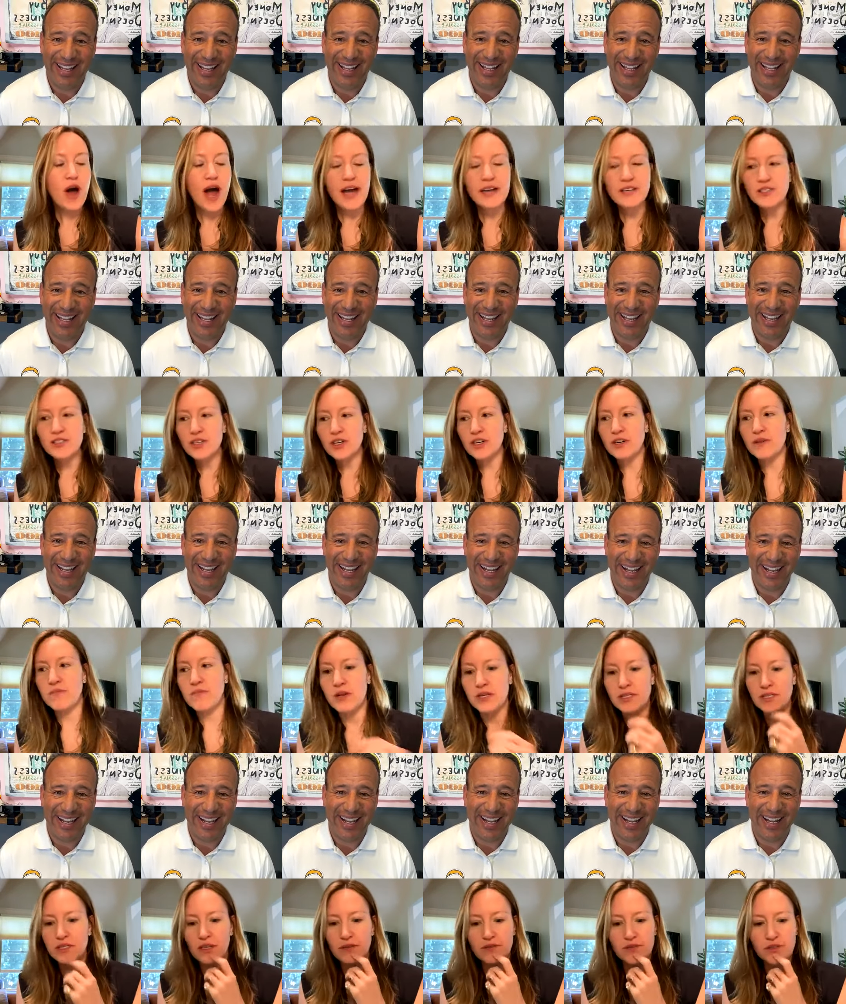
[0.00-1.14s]
Speaker 1: Yes.
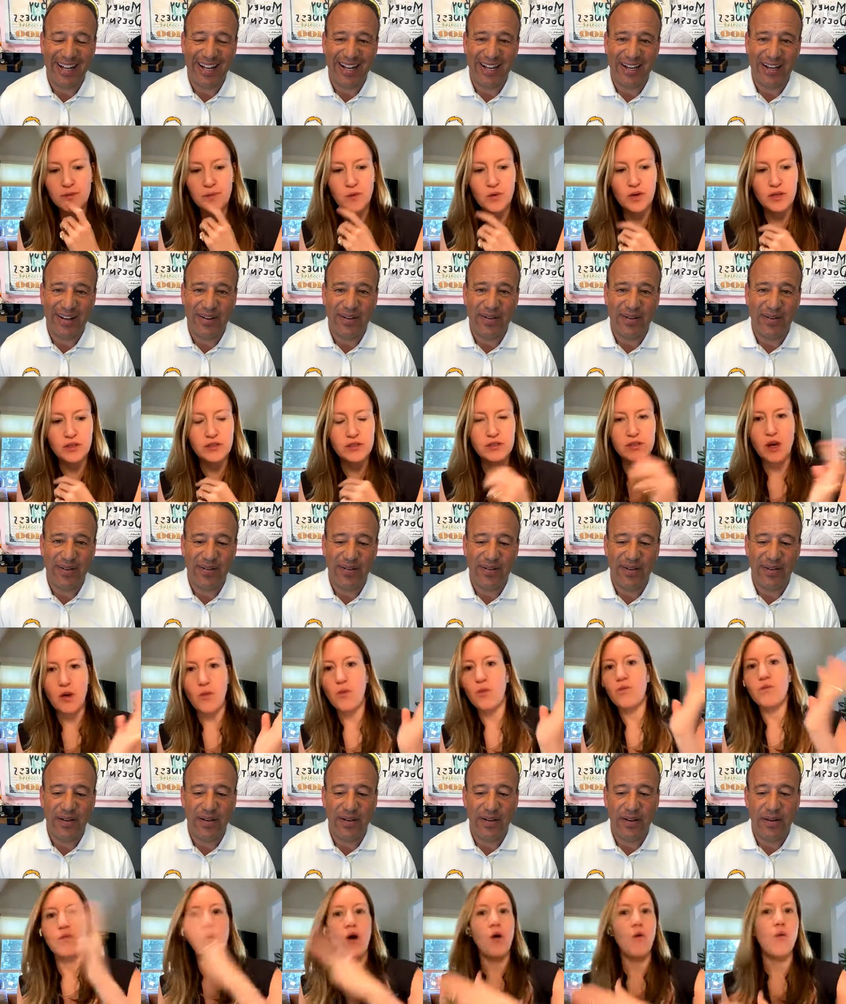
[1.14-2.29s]
So I started Must
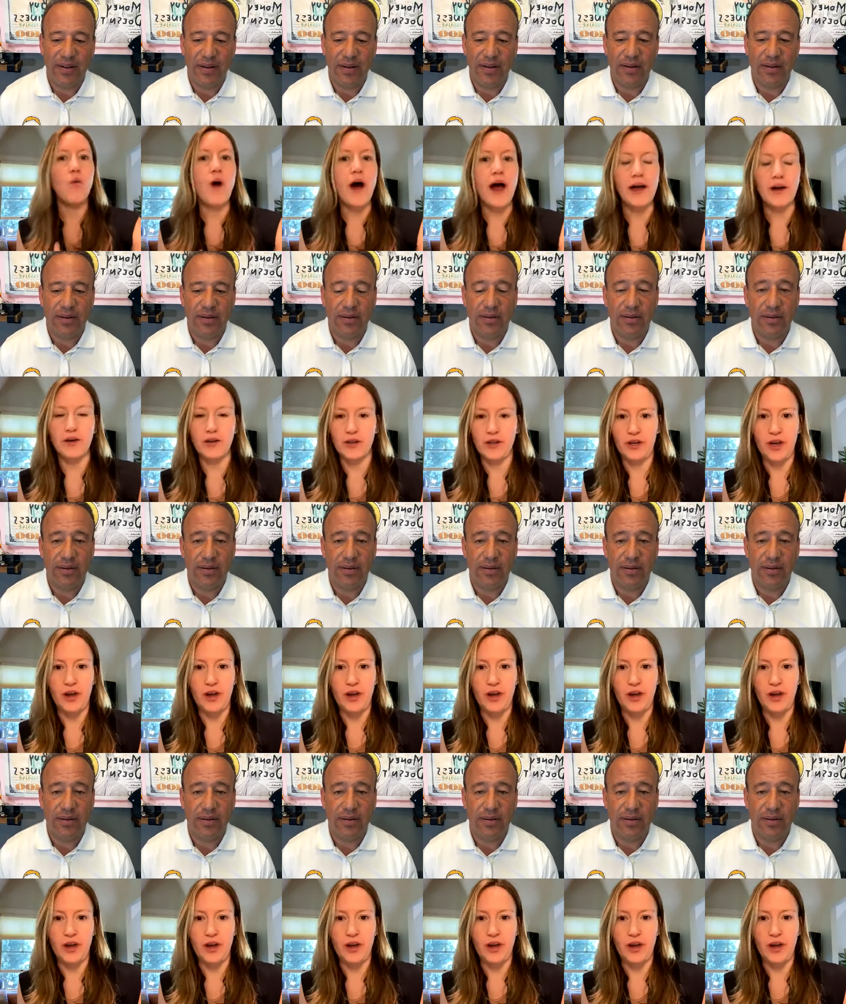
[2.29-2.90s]
Love Sports